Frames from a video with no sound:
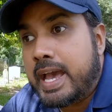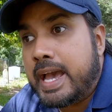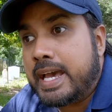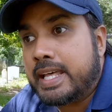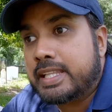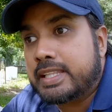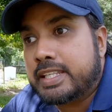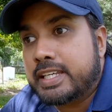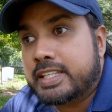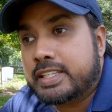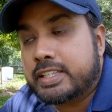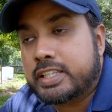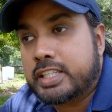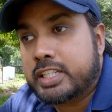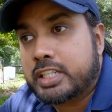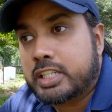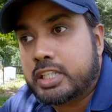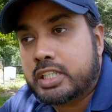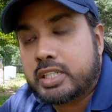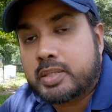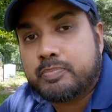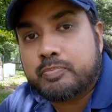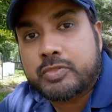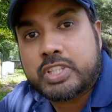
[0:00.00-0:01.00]
and then
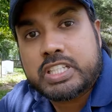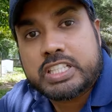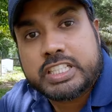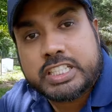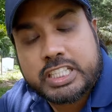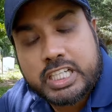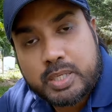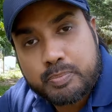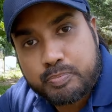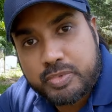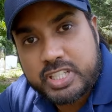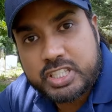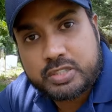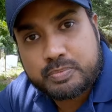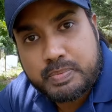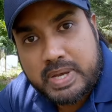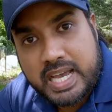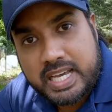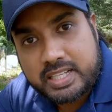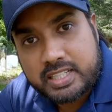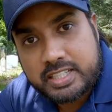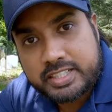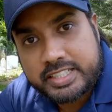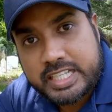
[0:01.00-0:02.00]
the ship is
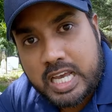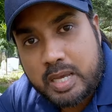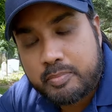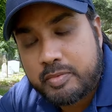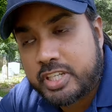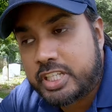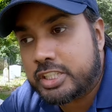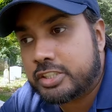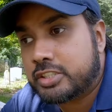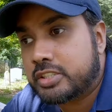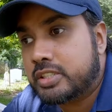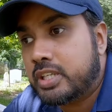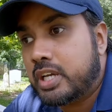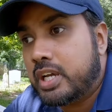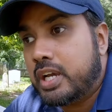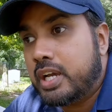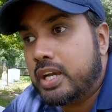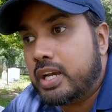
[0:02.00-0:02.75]
badly damaged,